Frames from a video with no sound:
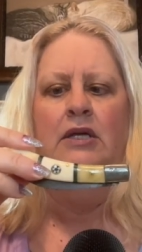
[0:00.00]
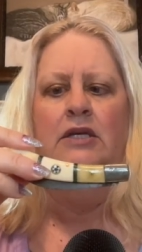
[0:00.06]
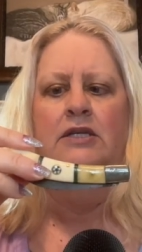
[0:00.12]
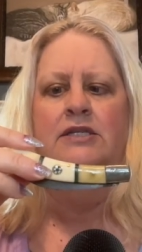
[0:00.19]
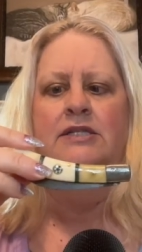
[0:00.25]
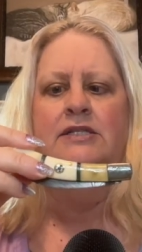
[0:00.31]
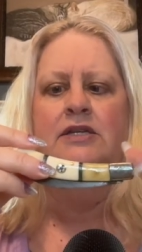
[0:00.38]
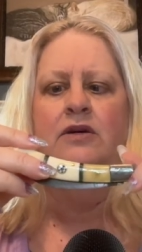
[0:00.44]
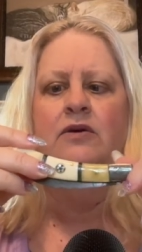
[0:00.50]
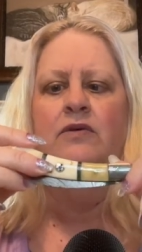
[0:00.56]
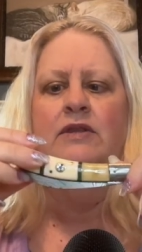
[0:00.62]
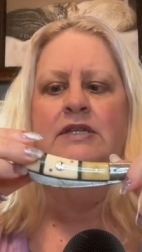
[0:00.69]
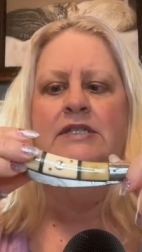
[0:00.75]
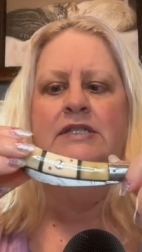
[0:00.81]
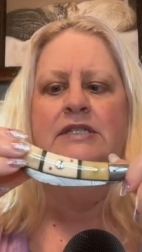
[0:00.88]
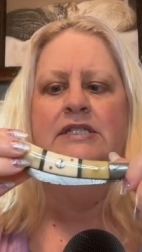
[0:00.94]
So
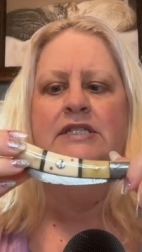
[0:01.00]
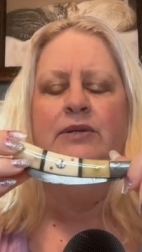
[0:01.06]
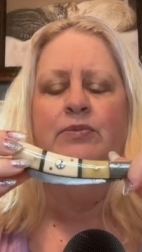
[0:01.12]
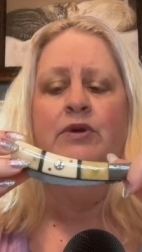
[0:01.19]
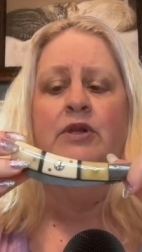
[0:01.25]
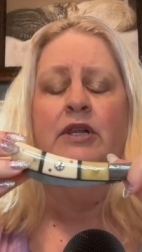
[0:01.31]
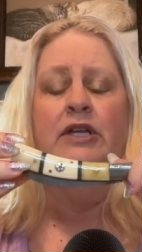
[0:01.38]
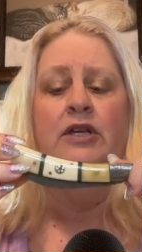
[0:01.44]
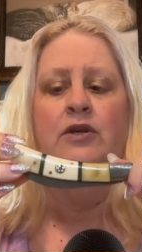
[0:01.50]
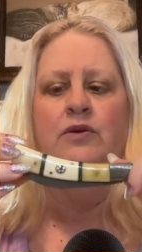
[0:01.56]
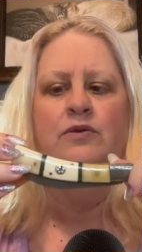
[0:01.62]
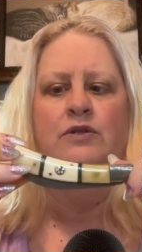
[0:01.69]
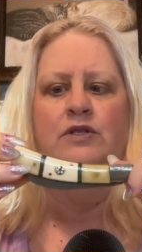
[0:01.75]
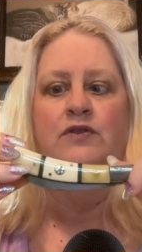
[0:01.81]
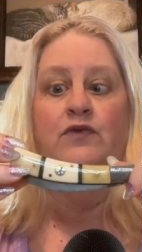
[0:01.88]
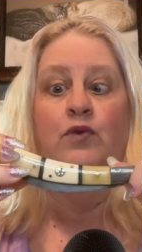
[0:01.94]
this is typically
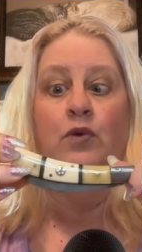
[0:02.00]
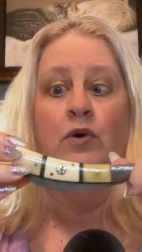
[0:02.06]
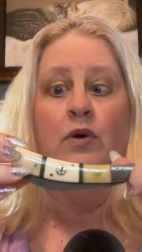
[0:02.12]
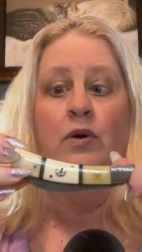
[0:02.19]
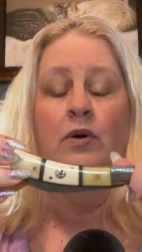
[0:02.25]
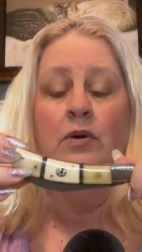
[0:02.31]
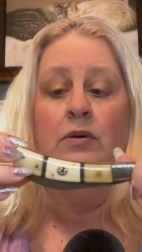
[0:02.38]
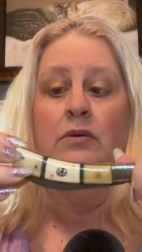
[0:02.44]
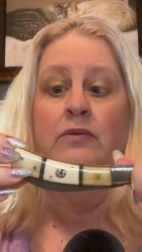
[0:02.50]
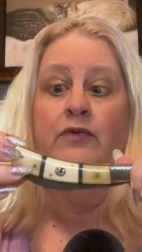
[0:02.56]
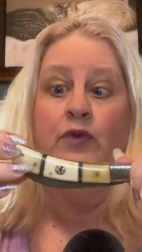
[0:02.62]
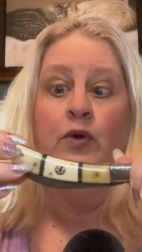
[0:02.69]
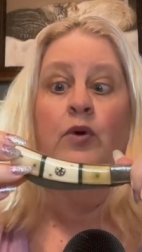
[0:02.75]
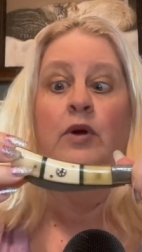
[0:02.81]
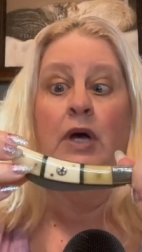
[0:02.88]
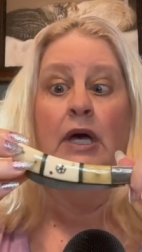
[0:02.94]
used for
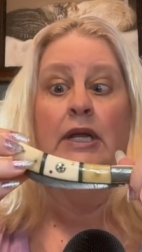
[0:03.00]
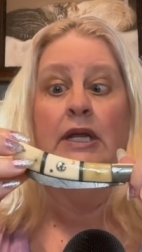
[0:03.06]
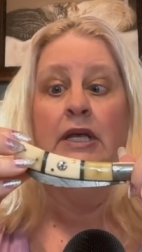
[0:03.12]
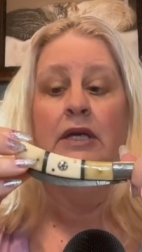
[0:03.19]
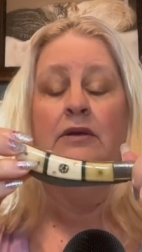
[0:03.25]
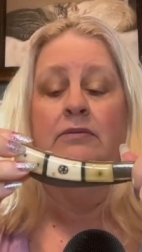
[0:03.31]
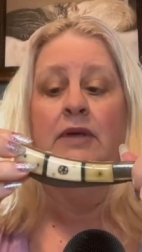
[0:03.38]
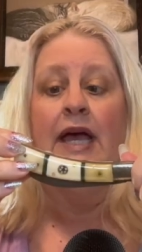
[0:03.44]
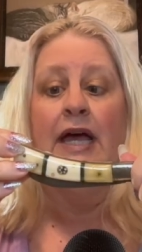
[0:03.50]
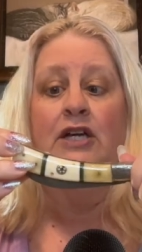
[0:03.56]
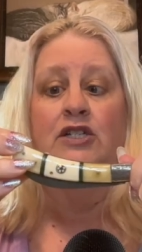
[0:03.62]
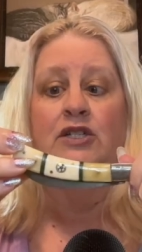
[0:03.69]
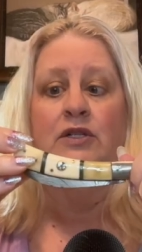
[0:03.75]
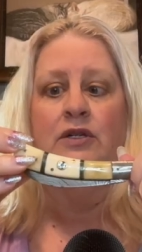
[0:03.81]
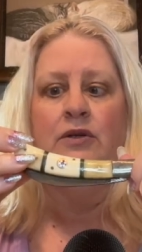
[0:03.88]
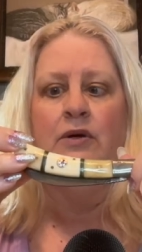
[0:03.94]
cutting.
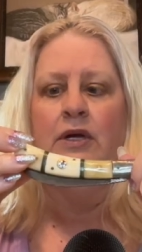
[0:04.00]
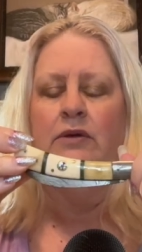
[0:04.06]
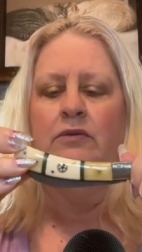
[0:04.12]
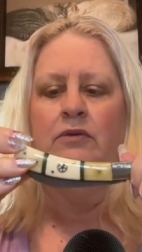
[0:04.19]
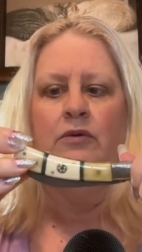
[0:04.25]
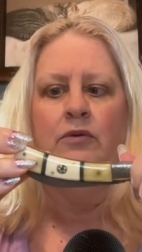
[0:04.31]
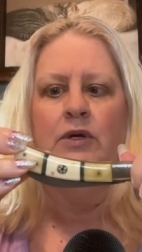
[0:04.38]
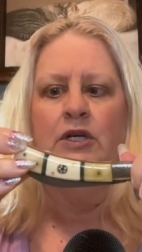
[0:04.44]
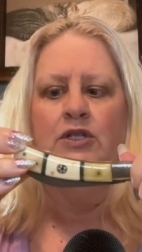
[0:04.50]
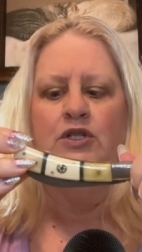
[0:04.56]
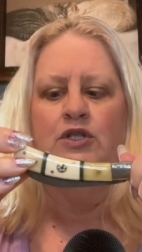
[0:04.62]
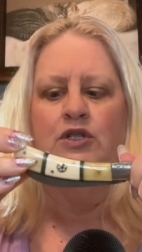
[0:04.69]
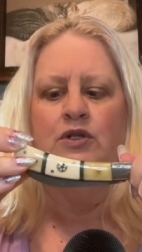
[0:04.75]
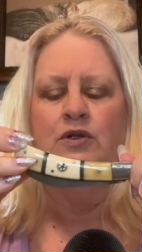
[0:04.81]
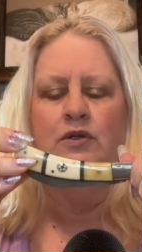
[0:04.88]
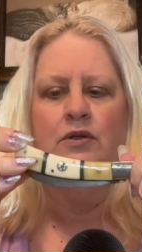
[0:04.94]
Actually, you cut
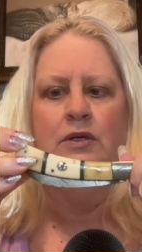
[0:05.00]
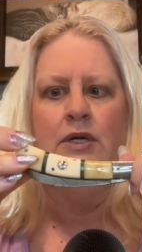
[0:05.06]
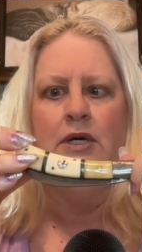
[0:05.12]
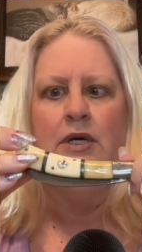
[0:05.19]
your